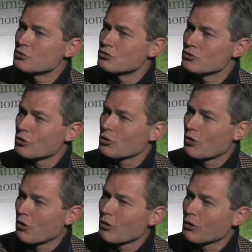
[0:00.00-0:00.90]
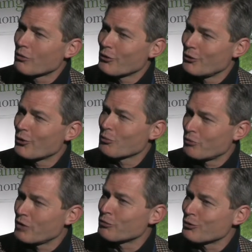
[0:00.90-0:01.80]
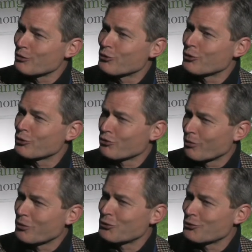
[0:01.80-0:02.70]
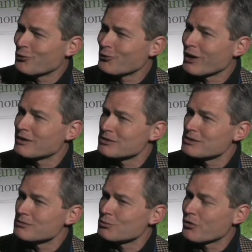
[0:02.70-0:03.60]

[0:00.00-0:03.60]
do not call upon the young people to contribute to society.